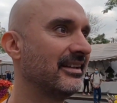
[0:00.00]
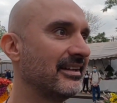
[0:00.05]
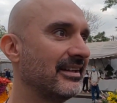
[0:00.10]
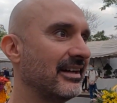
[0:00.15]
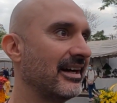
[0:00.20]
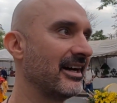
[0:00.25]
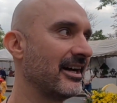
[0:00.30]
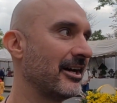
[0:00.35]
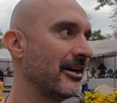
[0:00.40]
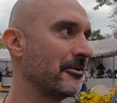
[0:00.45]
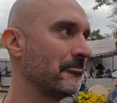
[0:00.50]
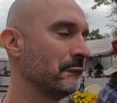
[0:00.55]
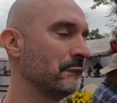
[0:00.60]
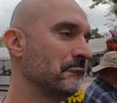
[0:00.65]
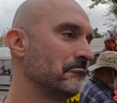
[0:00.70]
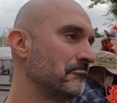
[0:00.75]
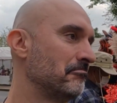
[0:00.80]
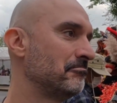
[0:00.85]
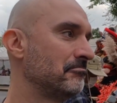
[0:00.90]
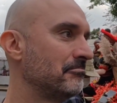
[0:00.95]

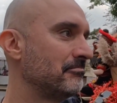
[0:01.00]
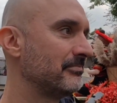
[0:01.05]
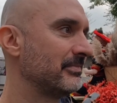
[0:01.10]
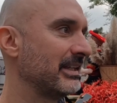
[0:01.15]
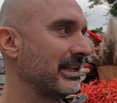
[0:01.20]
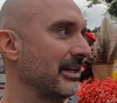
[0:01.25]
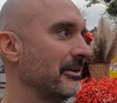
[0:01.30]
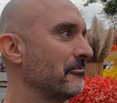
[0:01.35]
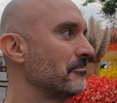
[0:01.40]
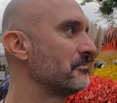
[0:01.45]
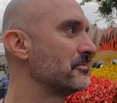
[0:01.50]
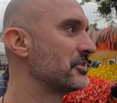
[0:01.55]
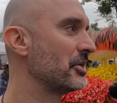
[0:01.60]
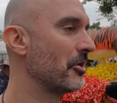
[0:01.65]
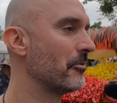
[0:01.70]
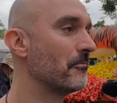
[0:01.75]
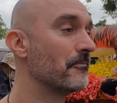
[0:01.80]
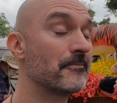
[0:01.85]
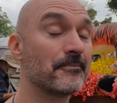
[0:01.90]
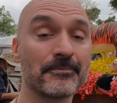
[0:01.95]
You know, so
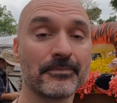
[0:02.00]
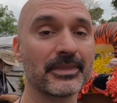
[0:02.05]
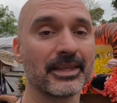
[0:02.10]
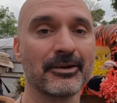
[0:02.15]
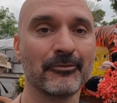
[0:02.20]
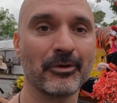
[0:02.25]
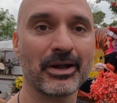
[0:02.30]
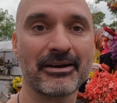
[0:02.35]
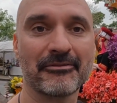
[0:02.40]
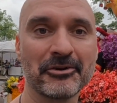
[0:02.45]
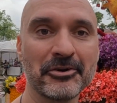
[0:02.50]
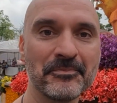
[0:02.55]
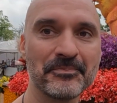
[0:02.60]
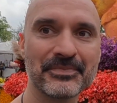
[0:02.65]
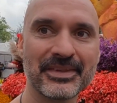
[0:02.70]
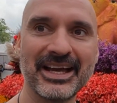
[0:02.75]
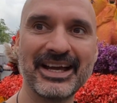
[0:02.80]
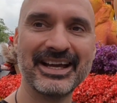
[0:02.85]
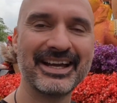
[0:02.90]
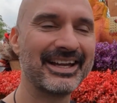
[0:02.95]
whatever.
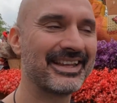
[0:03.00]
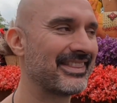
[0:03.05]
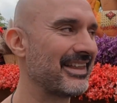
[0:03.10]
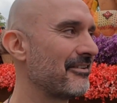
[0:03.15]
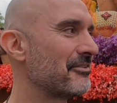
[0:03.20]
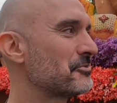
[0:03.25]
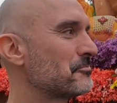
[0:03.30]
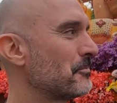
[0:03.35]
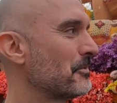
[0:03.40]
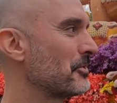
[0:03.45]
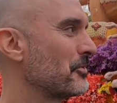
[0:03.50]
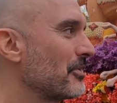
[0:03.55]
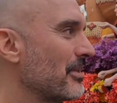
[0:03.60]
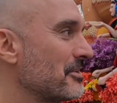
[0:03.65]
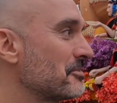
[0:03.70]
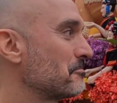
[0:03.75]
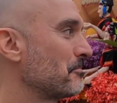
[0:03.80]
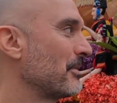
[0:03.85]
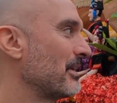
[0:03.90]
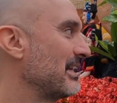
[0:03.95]
That was pretty cool. That was
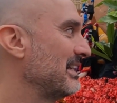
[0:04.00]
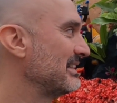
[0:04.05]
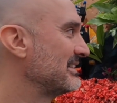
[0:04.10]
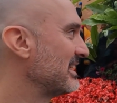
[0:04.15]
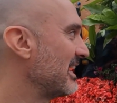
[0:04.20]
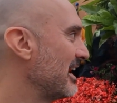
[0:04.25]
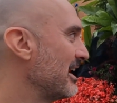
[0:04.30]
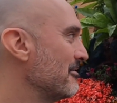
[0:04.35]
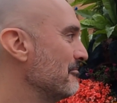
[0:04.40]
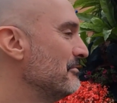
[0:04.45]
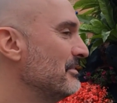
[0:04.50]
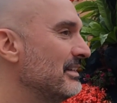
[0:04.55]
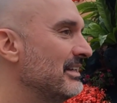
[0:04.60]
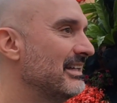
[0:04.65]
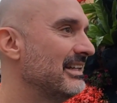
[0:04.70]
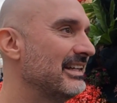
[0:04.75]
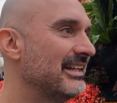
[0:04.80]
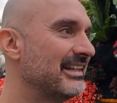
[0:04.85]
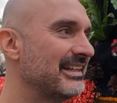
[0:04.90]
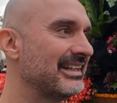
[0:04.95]
plenty of time.
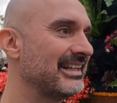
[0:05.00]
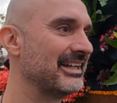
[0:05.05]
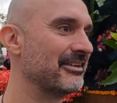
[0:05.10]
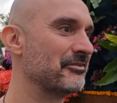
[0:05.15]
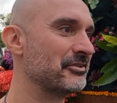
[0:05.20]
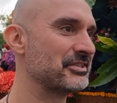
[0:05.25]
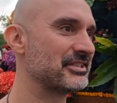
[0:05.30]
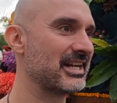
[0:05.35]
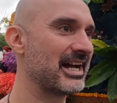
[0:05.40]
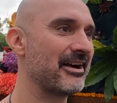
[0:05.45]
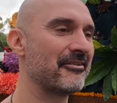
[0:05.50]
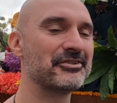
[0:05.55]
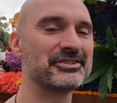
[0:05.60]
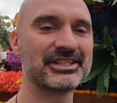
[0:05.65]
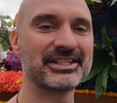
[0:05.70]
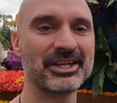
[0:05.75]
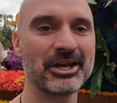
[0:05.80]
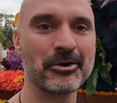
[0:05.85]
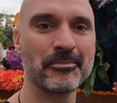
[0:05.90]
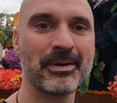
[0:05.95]
It was, I was in
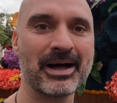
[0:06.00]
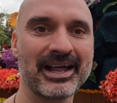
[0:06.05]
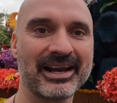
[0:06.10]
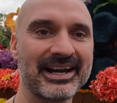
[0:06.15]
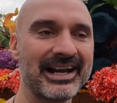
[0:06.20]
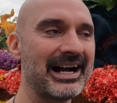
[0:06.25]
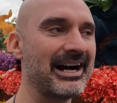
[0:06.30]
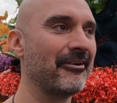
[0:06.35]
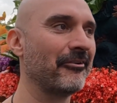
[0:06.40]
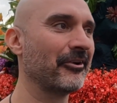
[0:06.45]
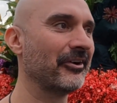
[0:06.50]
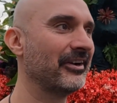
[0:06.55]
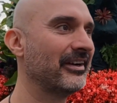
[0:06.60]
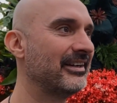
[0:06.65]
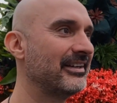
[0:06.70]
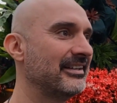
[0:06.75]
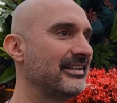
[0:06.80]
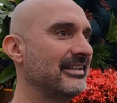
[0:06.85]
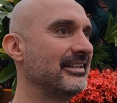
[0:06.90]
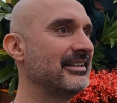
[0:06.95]
there about an hour.
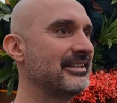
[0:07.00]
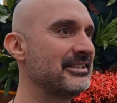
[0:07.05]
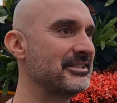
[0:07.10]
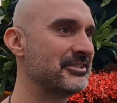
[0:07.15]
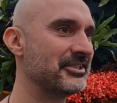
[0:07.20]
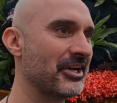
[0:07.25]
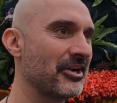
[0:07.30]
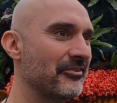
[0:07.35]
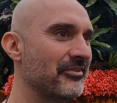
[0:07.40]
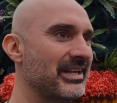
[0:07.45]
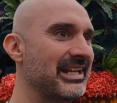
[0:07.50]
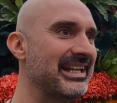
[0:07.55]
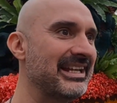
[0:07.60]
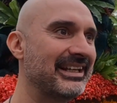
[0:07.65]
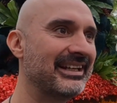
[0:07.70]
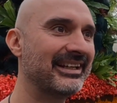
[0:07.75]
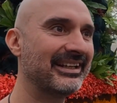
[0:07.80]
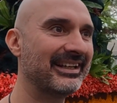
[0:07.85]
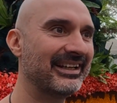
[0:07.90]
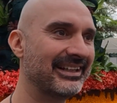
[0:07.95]
So neat.
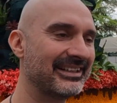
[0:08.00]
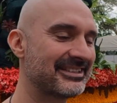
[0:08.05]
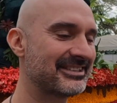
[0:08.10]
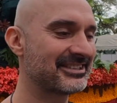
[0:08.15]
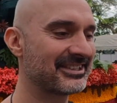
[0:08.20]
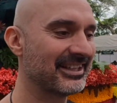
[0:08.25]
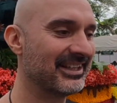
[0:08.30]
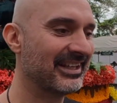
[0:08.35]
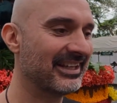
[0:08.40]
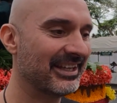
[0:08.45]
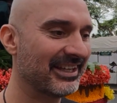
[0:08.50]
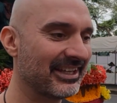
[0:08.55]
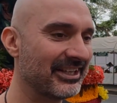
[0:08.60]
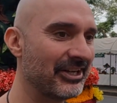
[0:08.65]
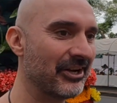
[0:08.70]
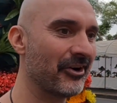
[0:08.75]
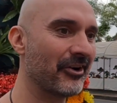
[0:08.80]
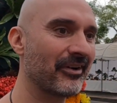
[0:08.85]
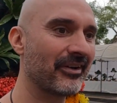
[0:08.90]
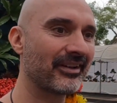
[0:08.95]
It's, you
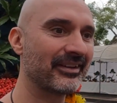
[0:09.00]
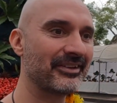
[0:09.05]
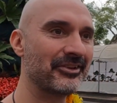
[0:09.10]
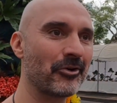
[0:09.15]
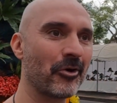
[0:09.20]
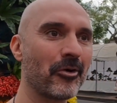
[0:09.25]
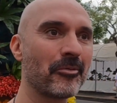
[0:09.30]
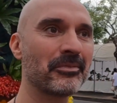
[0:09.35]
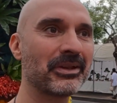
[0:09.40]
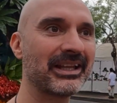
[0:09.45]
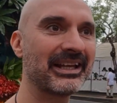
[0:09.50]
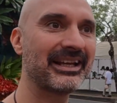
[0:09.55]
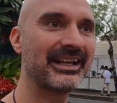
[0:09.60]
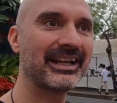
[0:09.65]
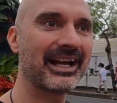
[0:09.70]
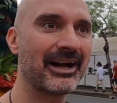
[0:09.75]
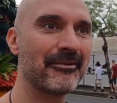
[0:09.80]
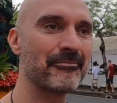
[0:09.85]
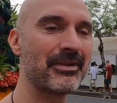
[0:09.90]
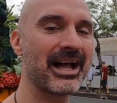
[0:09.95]
know, normally
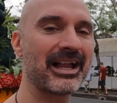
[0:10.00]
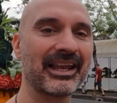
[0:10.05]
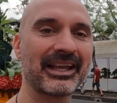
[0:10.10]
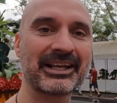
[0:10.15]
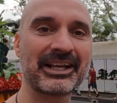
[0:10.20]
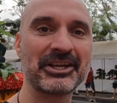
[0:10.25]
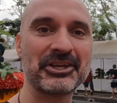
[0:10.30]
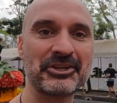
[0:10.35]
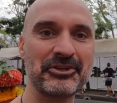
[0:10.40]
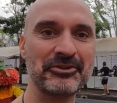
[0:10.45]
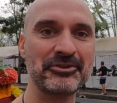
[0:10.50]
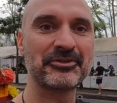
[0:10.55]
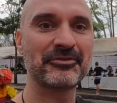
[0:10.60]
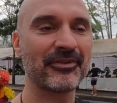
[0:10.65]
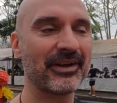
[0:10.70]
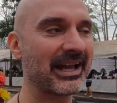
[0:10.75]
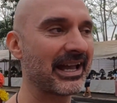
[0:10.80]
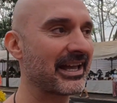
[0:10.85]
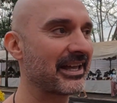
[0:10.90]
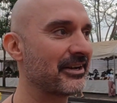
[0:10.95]
I'm not like a huge
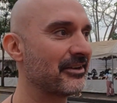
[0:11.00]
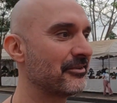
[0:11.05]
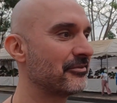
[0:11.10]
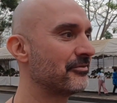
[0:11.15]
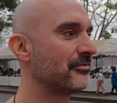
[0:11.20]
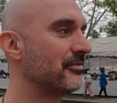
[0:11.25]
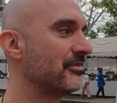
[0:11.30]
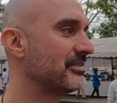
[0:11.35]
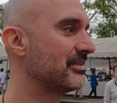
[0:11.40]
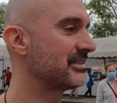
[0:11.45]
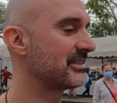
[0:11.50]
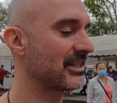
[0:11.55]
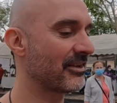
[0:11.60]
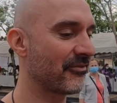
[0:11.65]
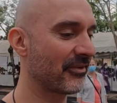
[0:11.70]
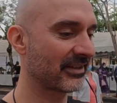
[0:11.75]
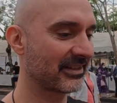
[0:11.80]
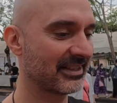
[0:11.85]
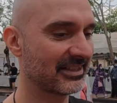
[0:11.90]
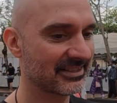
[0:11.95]
fan of stuff
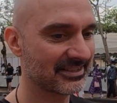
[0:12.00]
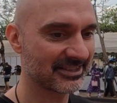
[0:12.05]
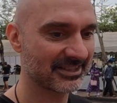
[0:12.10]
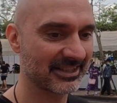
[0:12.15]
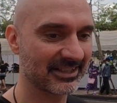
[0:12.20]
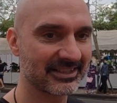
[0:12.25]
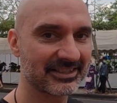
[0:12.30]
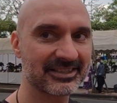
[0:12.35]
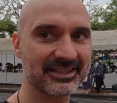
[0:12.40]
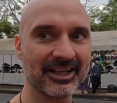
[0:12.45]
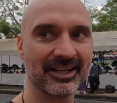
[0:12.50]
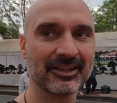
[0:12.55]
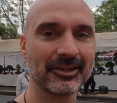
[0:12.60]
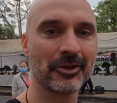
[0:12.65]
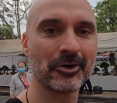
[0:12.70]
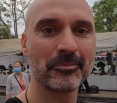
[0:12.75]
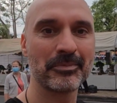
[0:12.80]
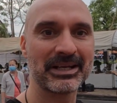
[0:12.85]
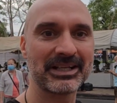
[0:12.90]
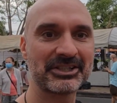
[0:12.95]
like this that's a little
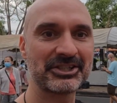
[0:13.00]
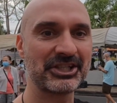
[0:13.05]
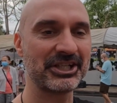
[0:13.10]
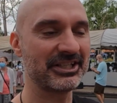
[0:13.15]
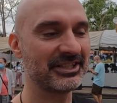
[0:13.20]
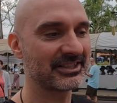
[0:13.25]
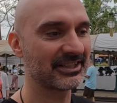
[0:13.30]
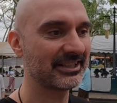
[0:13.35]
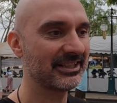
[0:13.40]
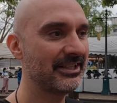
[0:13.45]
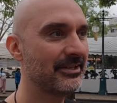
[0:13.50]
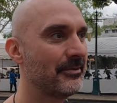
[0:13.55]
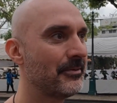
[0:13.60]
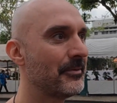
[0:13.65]
bit cheesy.